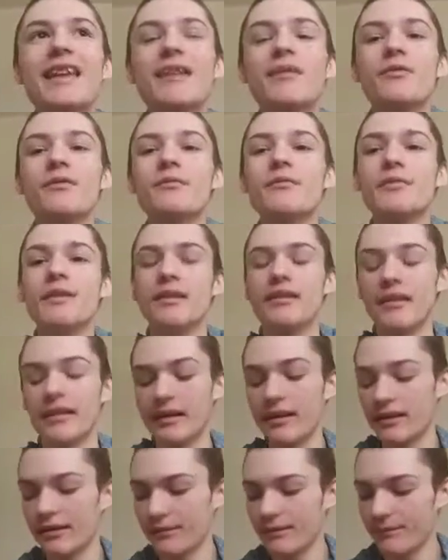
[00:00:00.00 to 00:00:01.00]
it would be
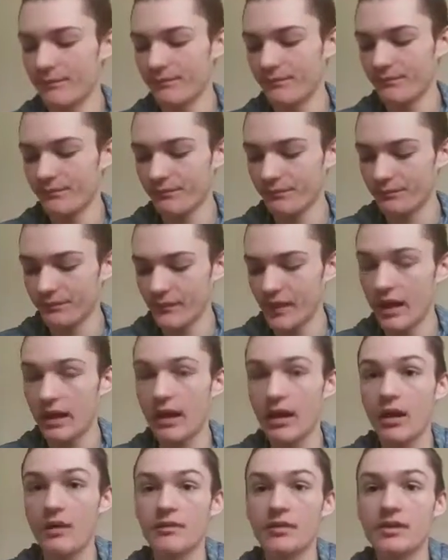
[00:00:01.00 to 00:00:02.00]
like,
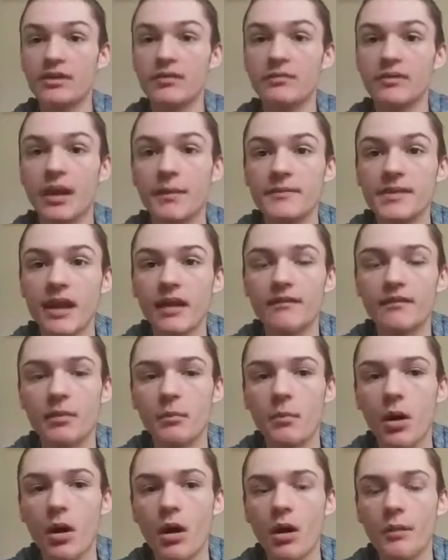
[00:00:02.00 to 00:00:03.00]
I, I would sometimes have to
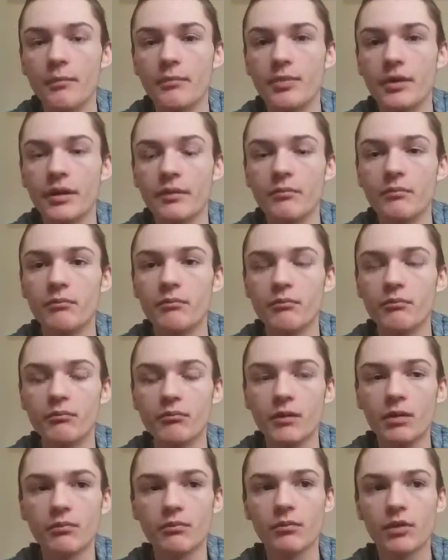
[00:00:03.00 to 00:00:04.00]
mo- bring
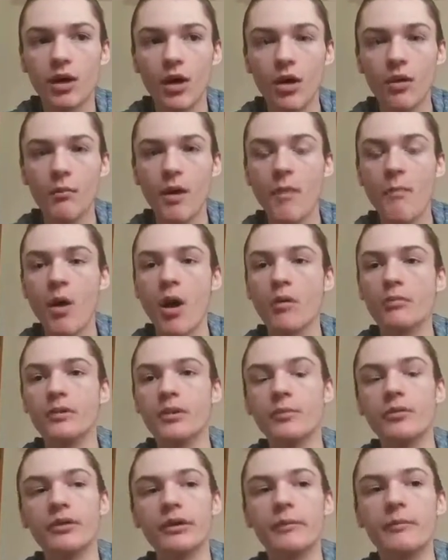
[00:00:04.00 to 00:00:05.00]
call my mom to
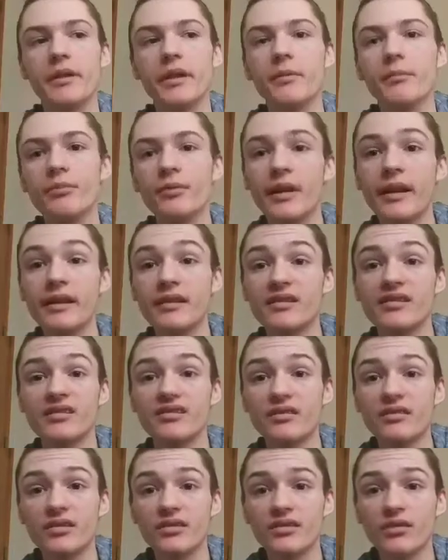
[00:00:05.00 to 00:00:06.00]
bring me a brace
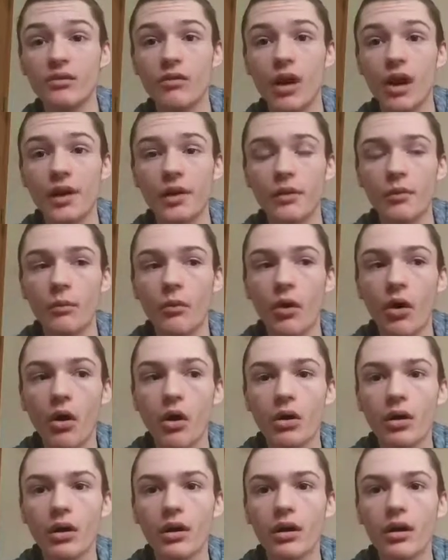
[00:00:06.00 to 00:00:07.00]
just so I could
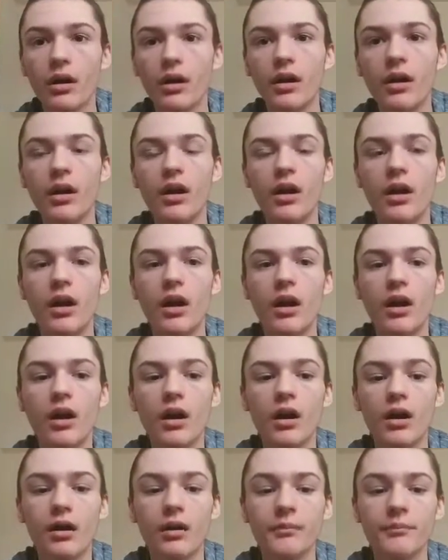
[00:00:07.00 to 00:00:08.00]
walk
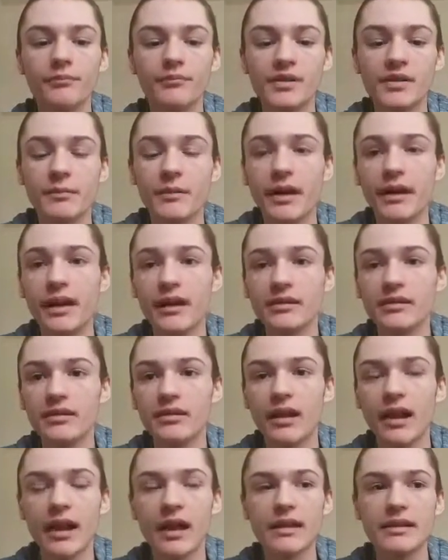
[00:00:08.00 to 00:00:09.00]
um, to my next
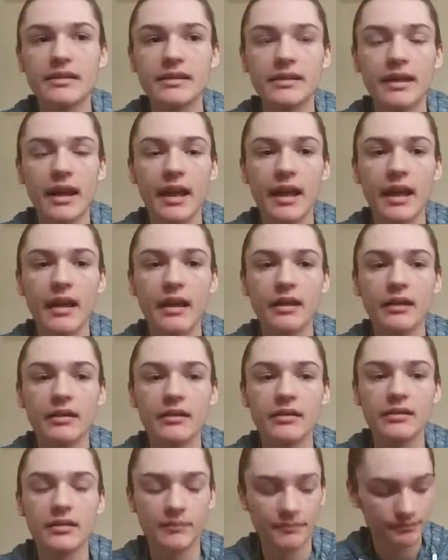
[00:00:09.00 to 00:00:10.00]
class.
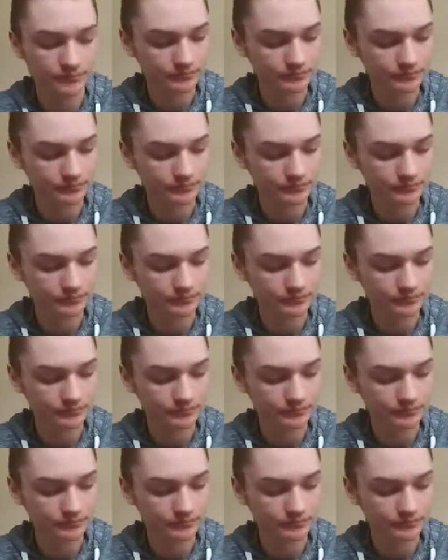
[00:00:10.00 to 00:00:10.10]
And